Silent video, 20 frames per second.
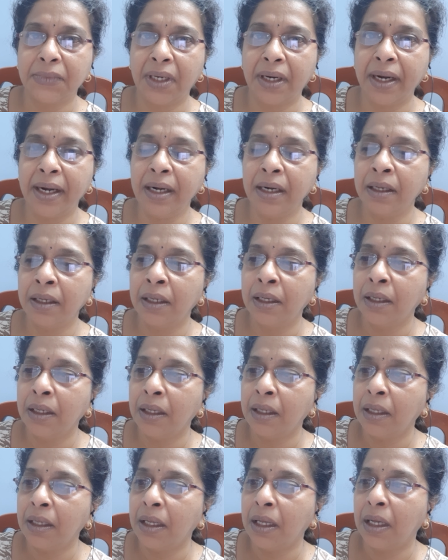Right.
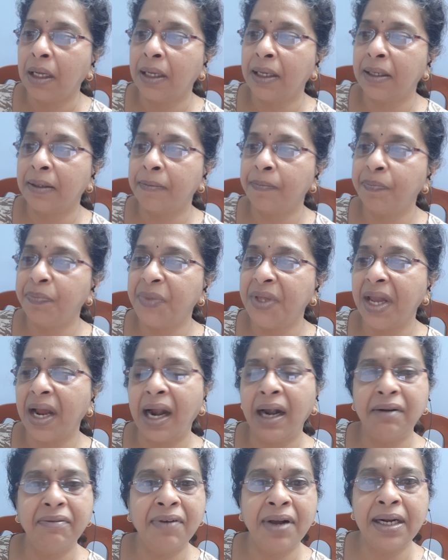The
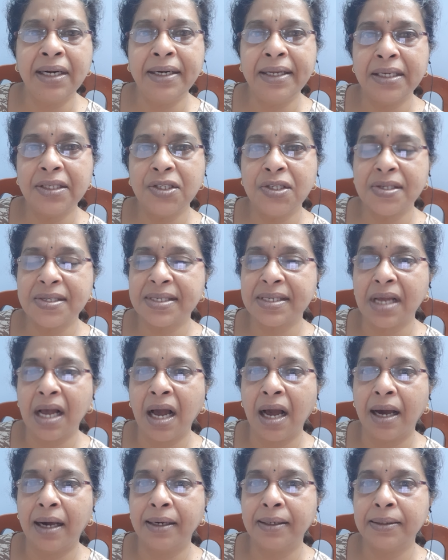advantages
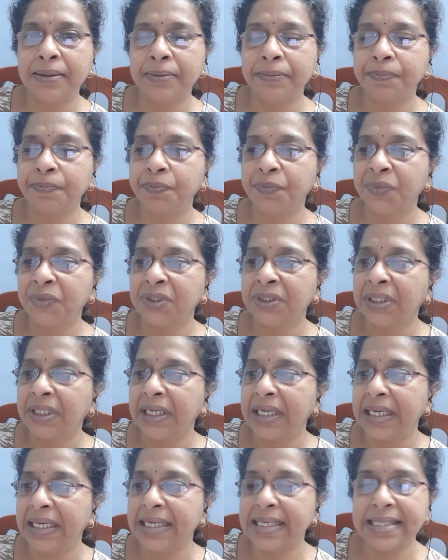are
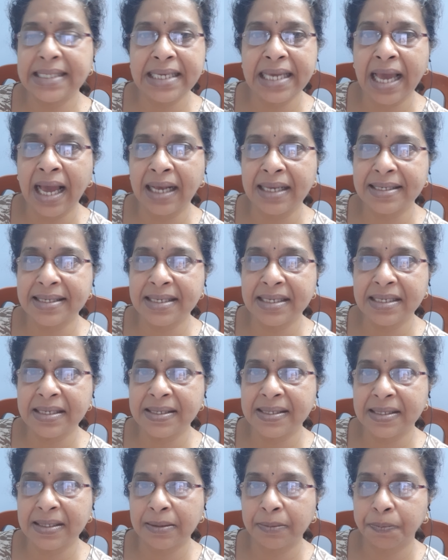easy
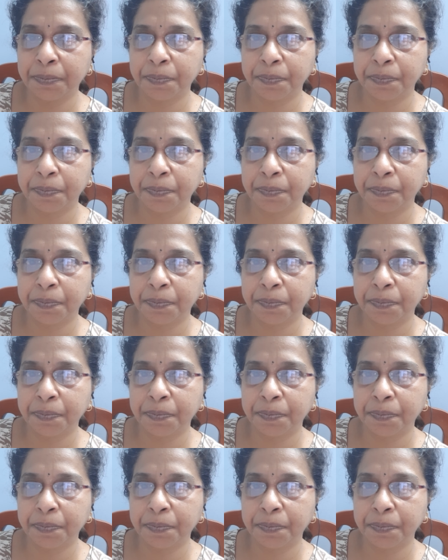access